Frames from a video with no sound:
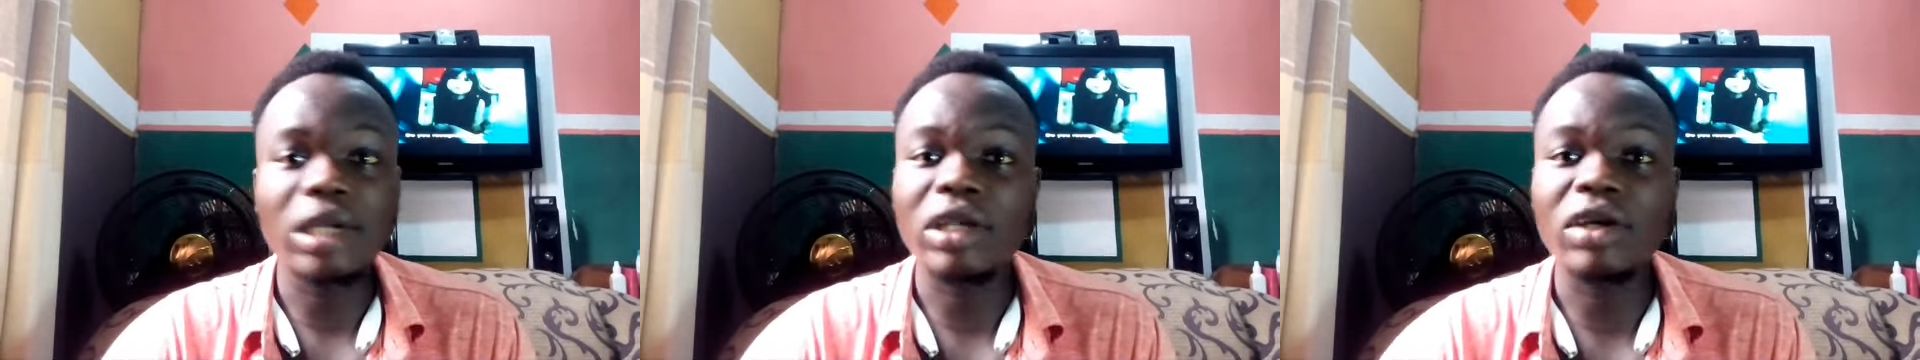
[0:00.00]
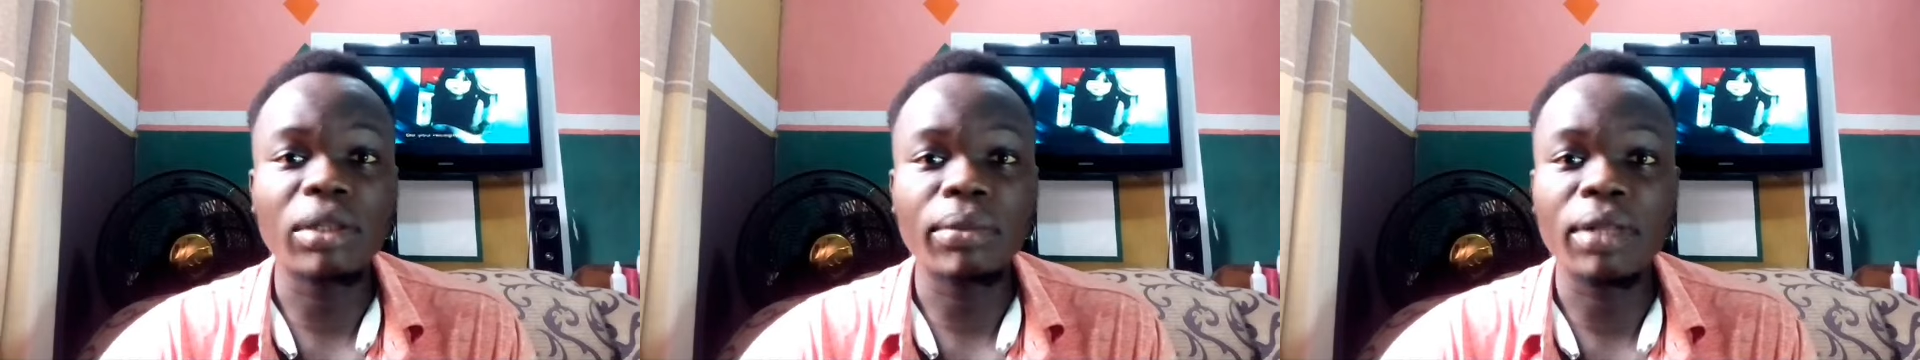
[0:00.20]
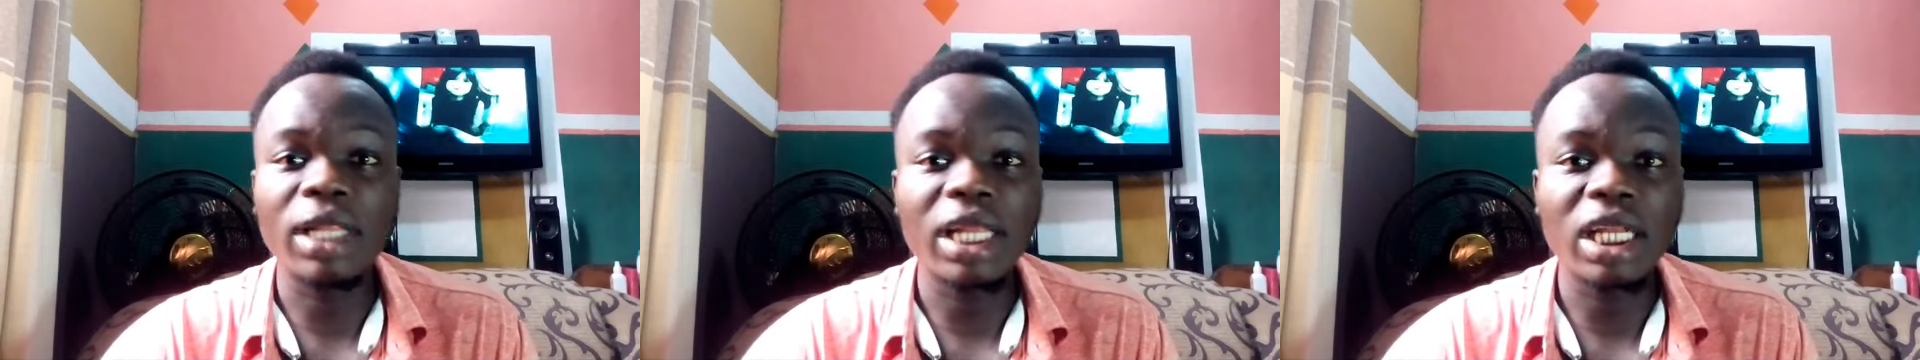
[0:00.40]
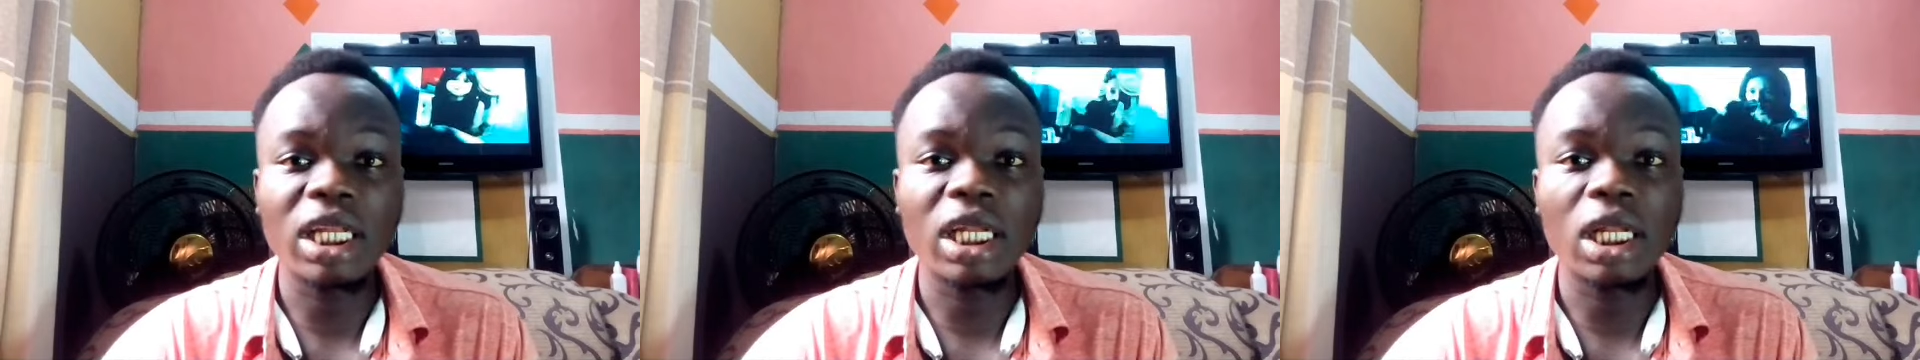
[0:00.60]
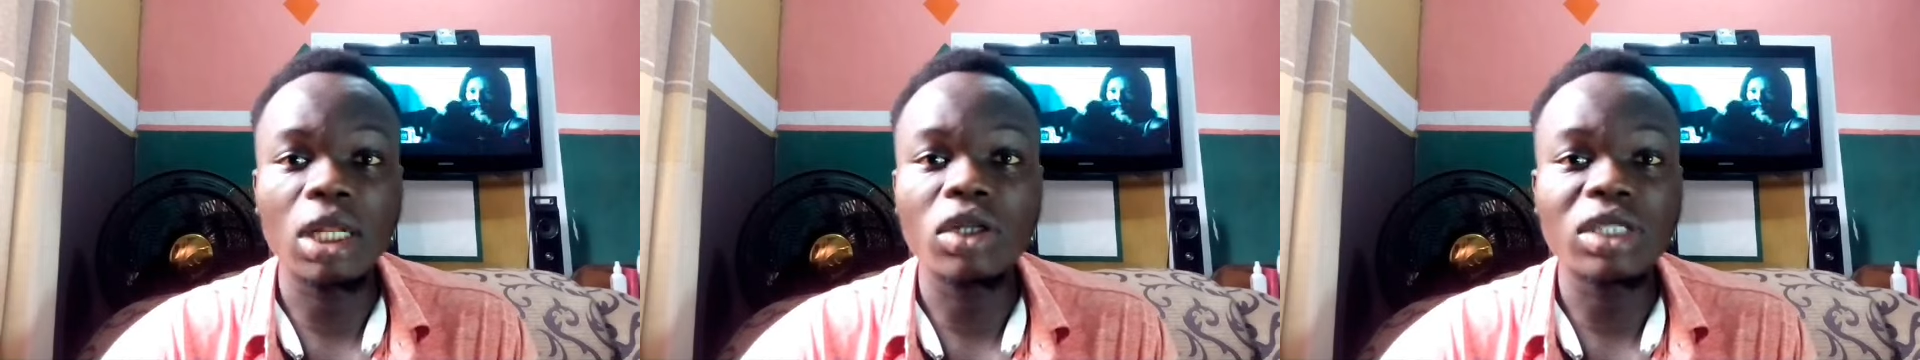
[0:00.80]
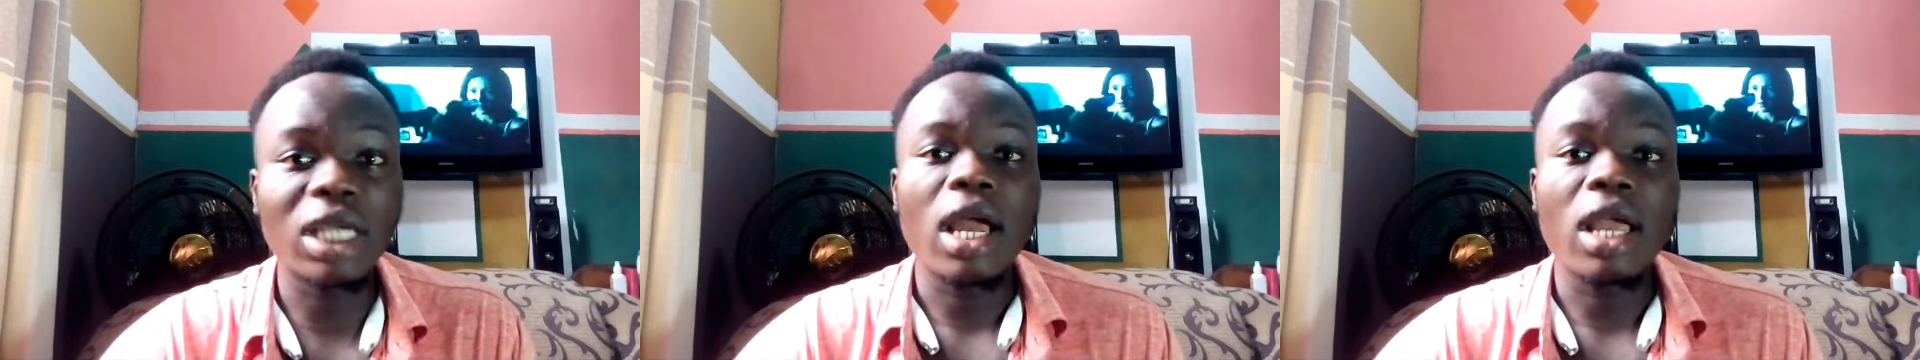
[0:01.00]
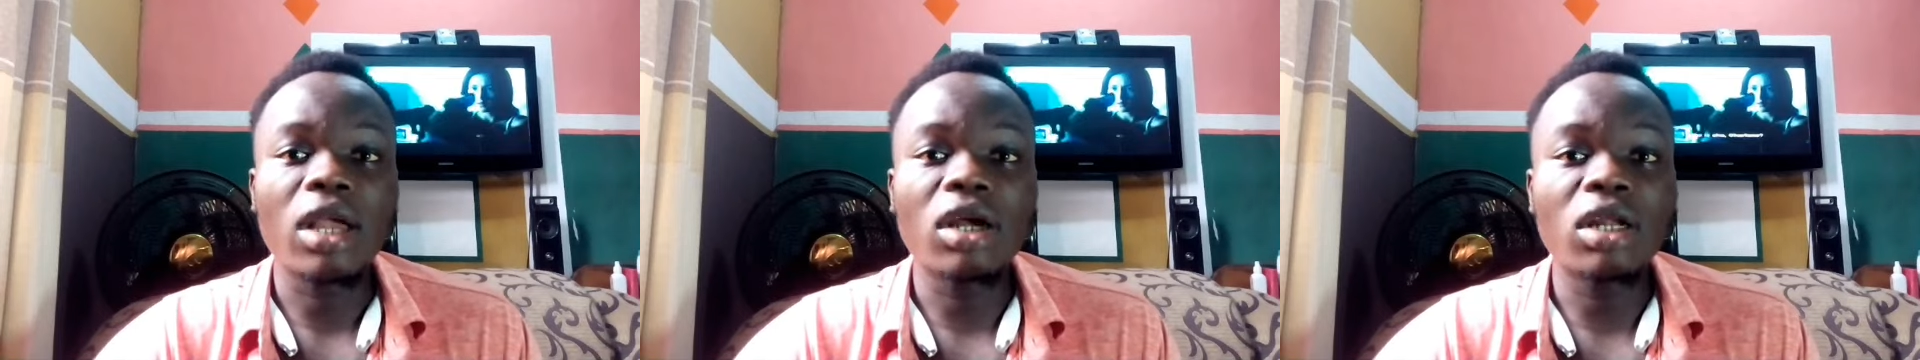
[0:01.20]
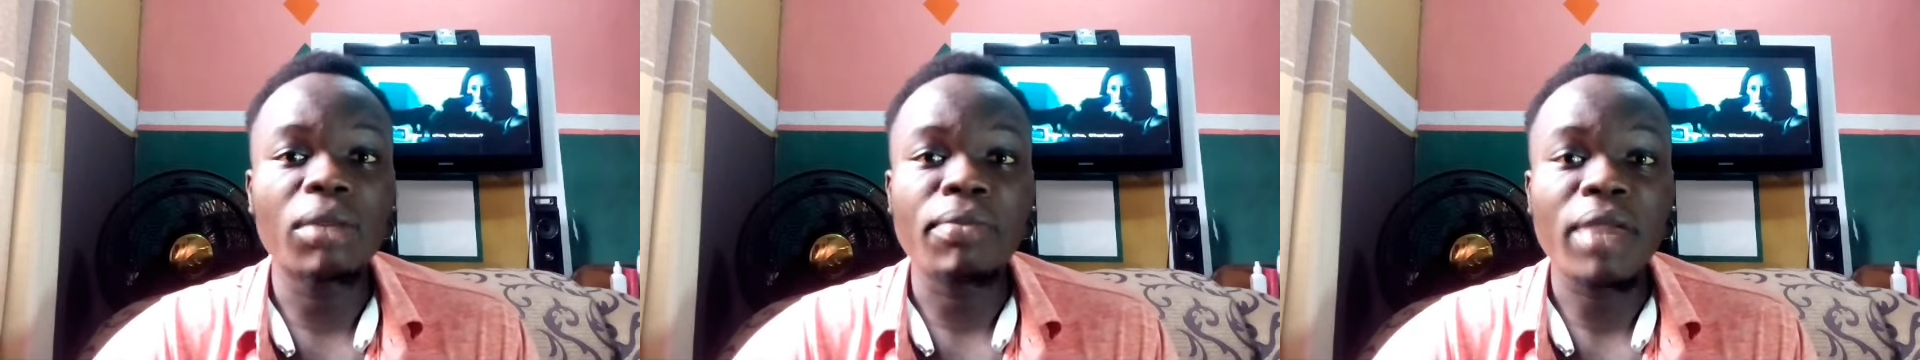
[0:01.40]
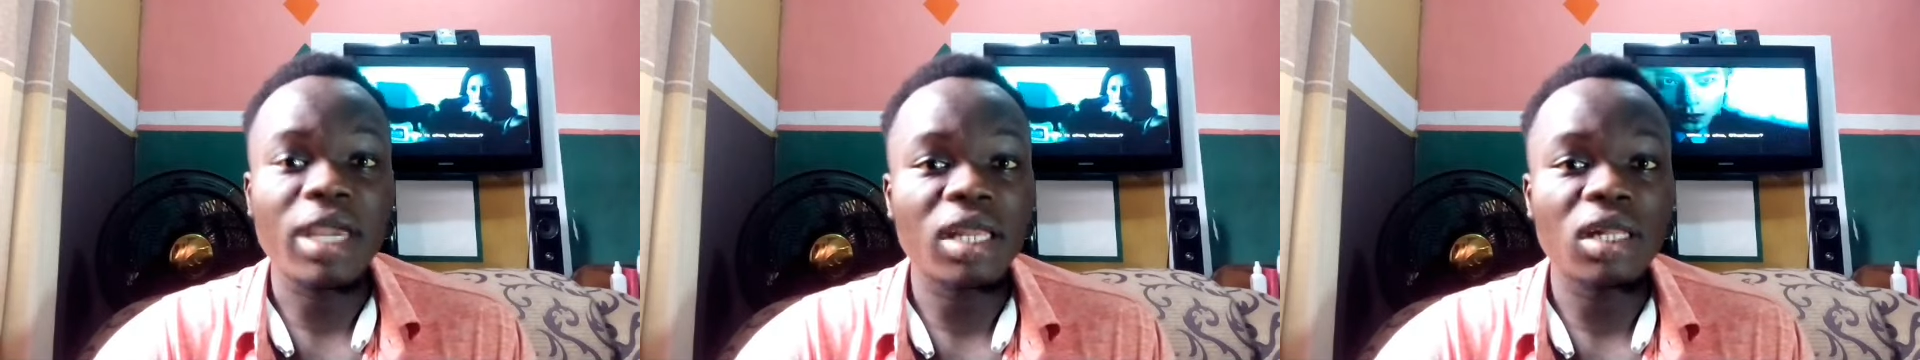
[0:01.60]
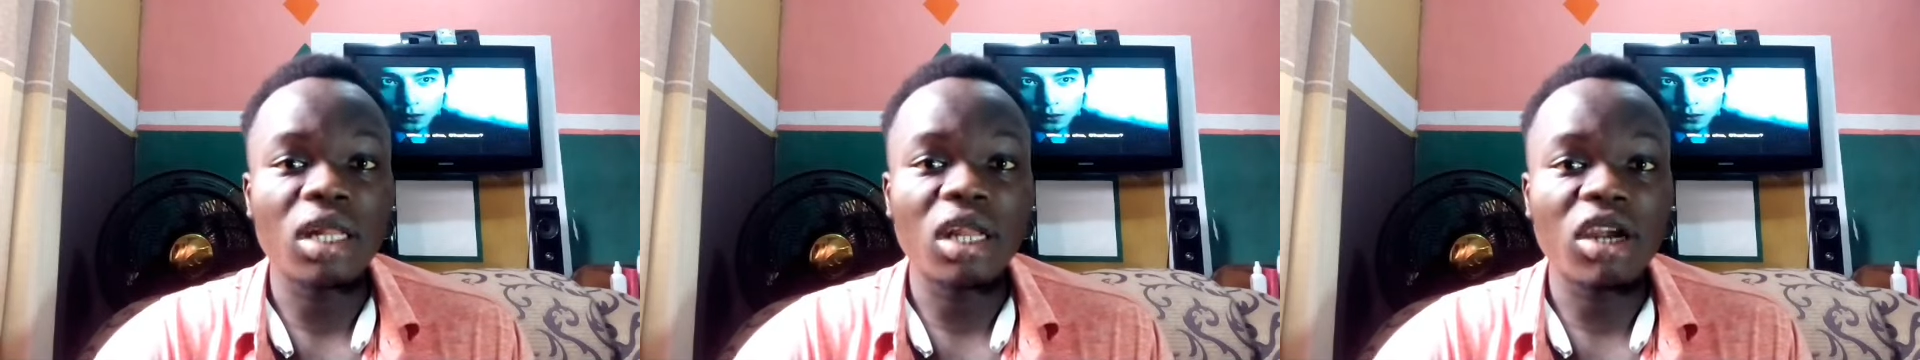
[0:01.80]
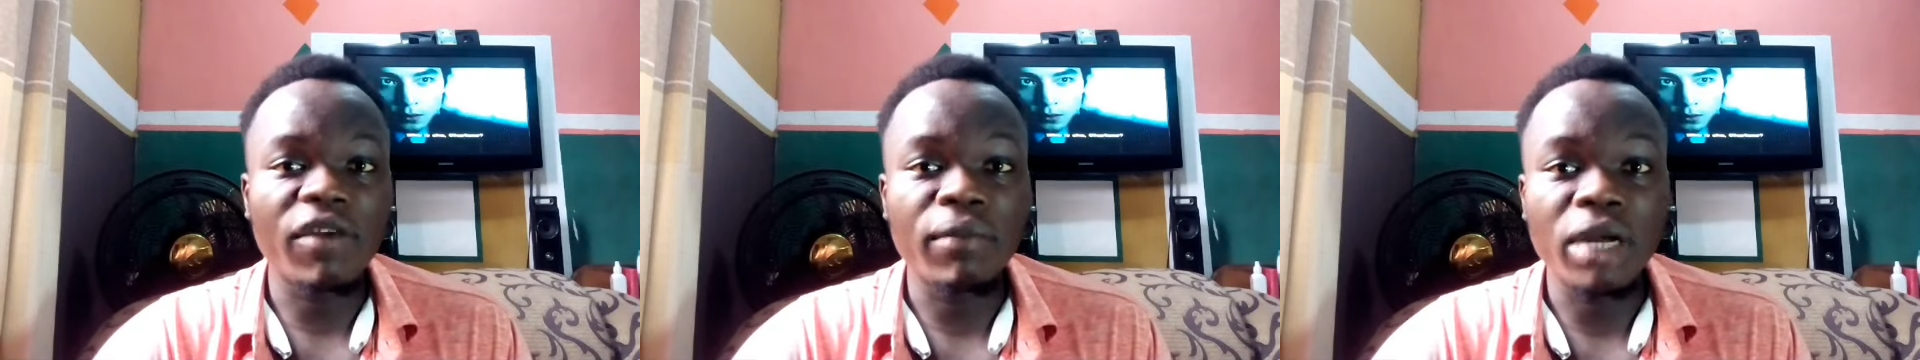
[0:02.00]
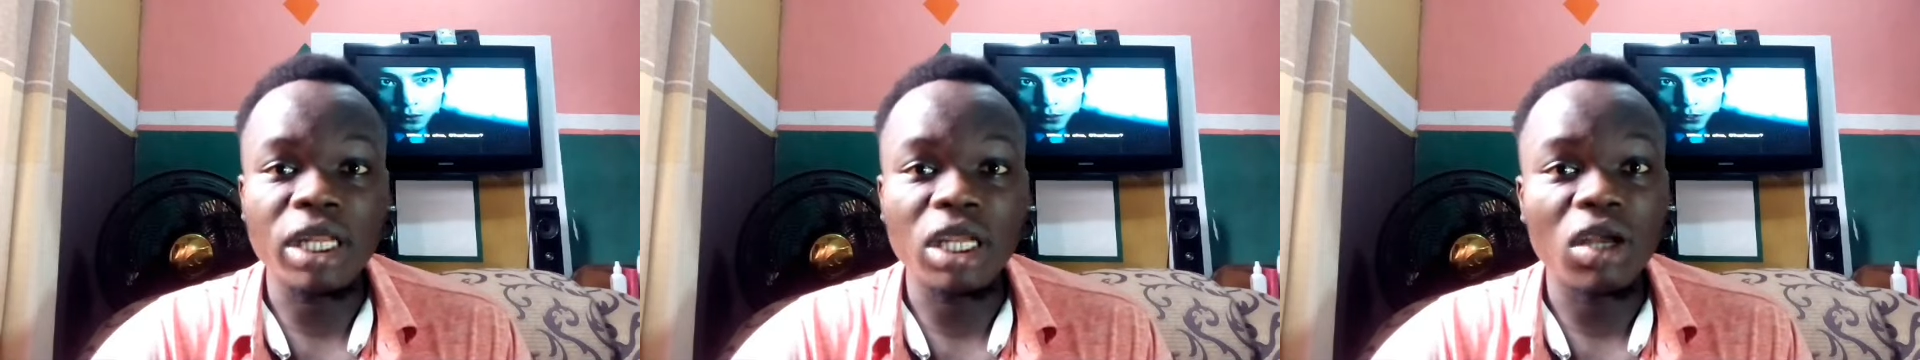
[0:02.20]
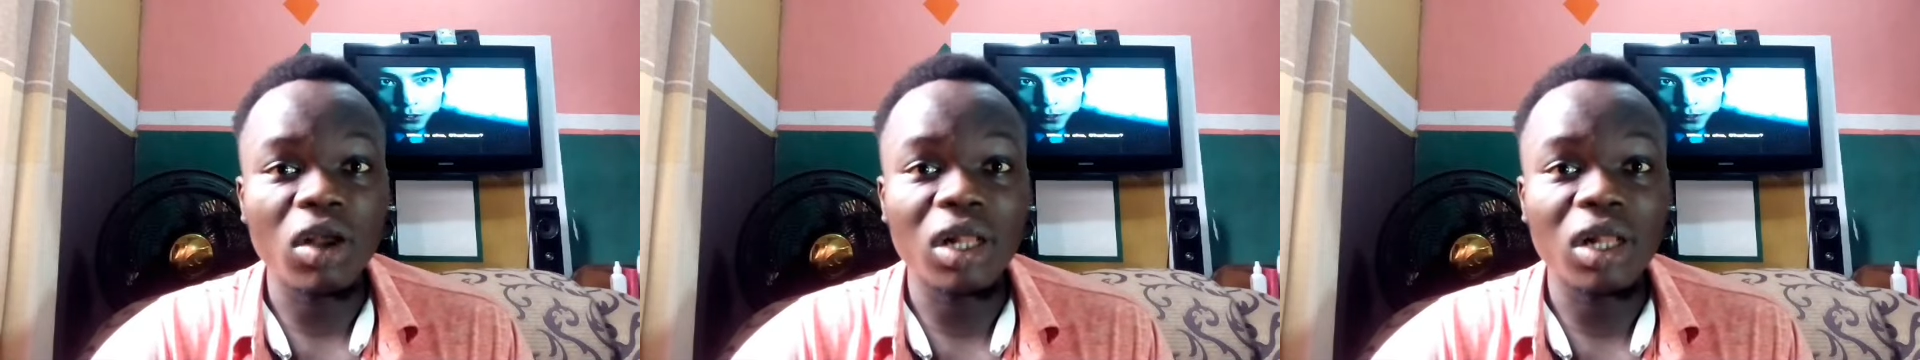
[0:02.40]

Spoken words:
you're going to be learning a lot and you're going to be making a lot of money